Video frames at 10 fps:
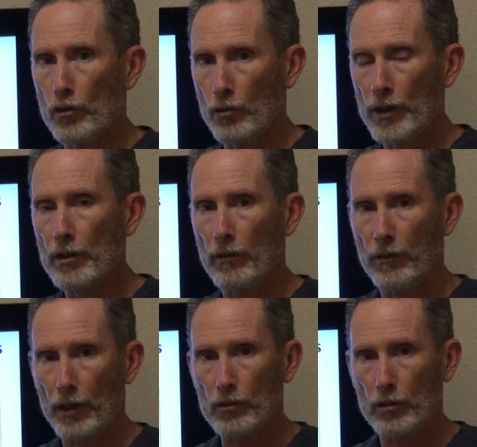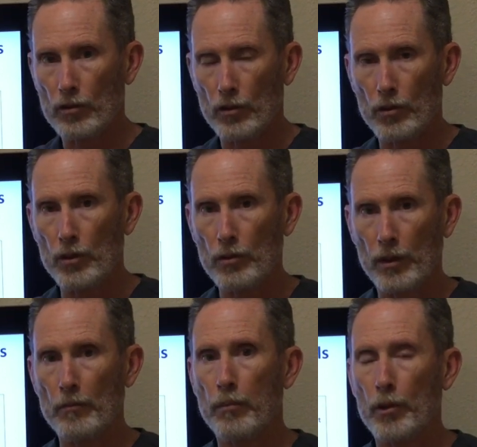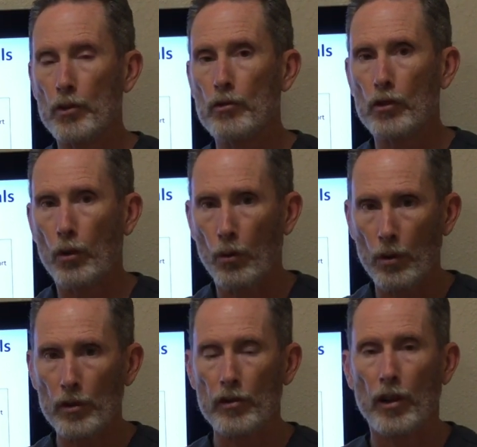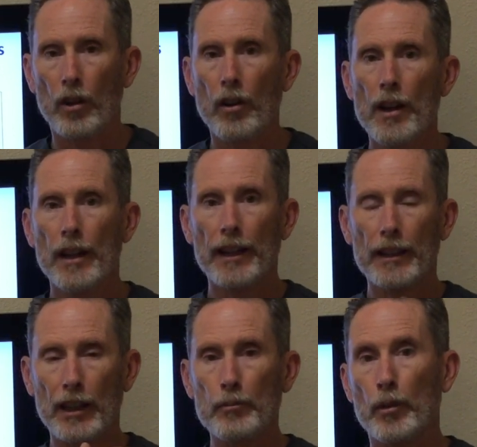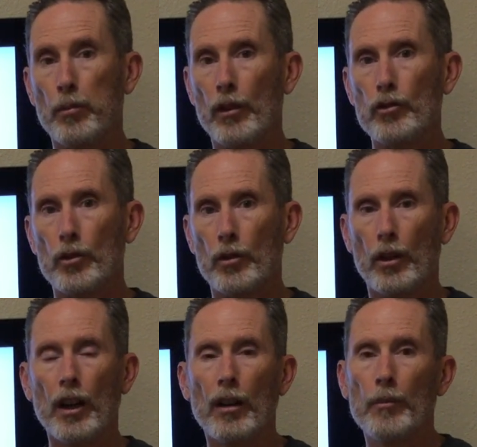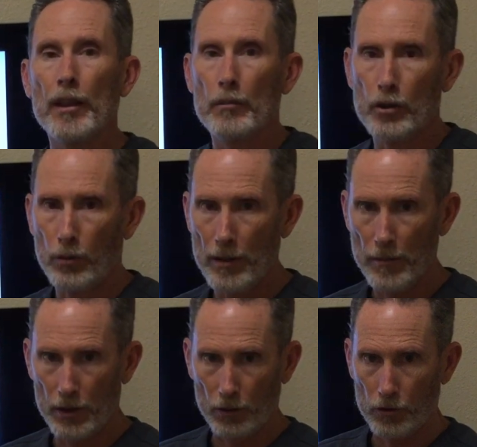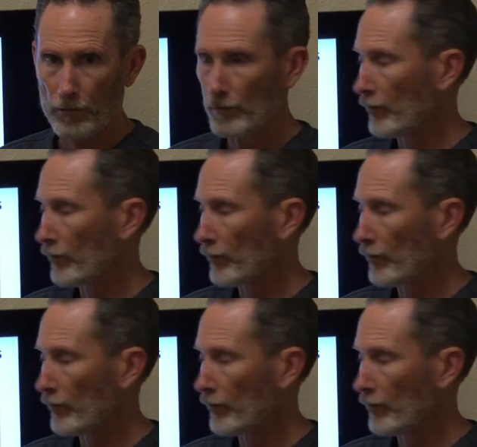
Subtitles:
adrenal function so you can produce cortisol and keep your blood sugar up in between meals.